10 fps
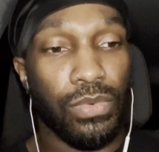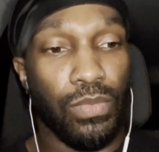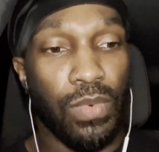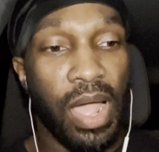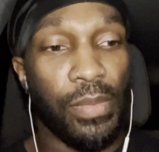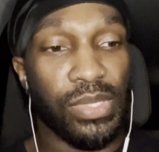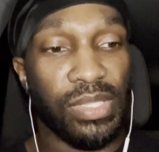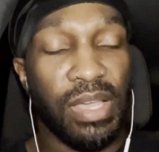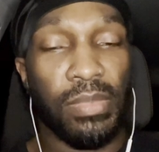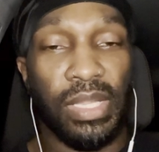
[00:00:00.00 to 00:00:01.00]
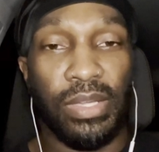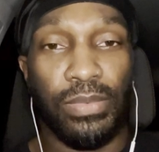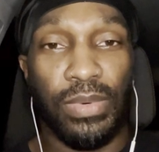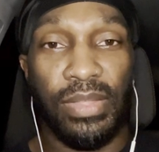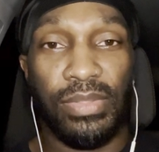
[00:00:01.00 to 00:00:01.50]
where I was stumbling
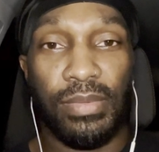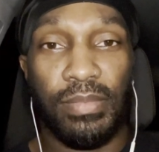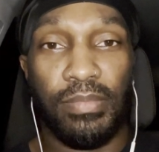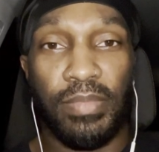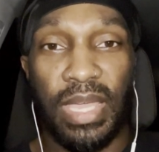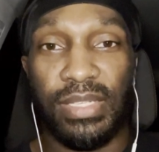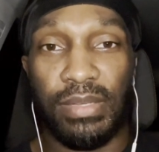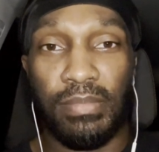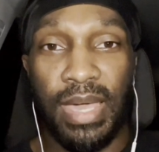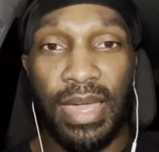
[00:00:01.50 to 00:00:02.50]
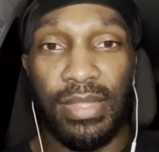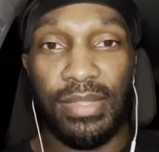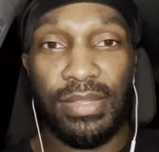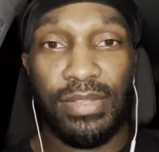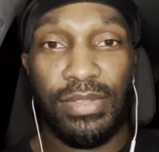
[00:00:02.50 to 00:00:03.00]
with basic math,
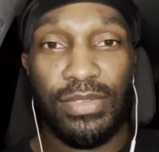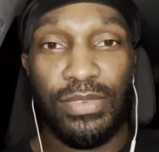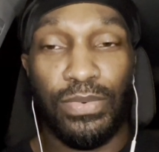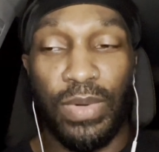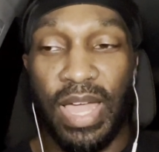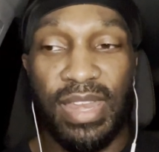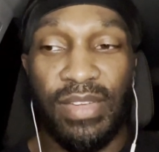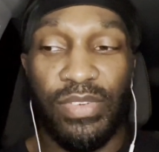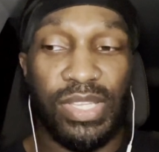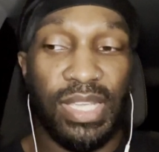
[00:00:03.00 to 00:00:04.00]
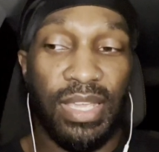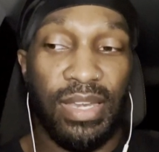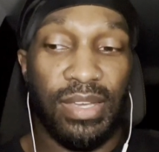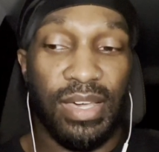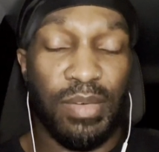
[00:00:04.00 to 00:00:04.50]
where I'd never seen
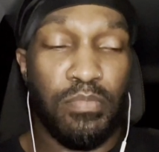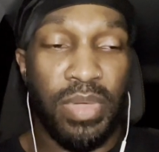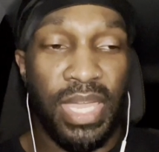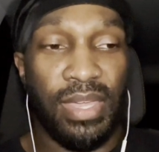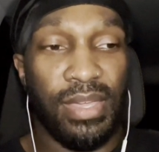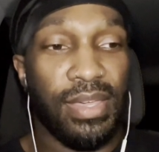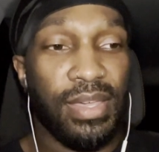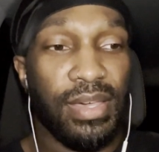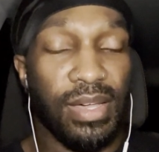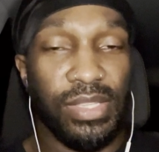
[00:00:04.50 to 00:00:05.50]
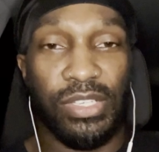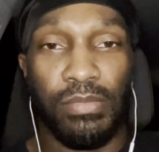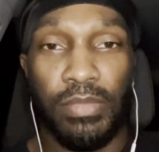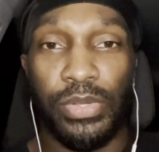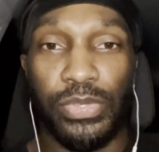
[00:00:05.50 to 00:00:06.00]
a B until
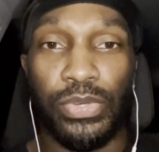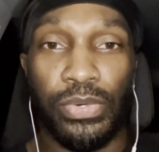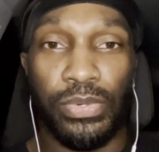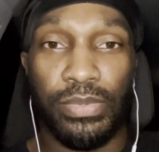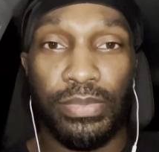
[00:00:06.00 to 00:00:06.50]
middle school.